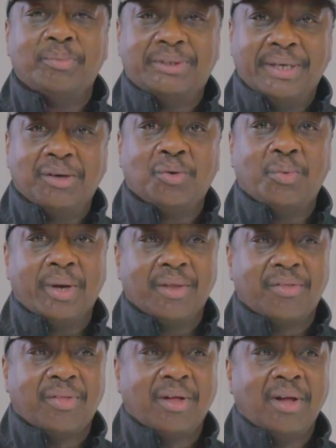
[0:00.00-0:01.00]
deal
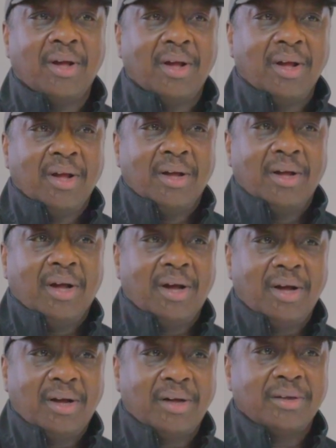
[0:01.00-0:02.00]
with
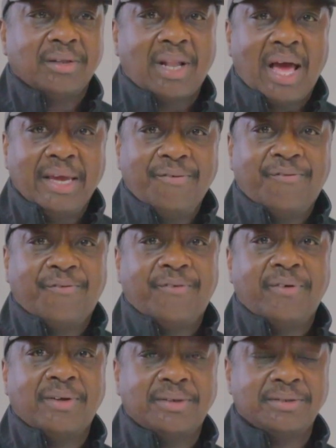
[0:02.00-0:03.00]
uh, life.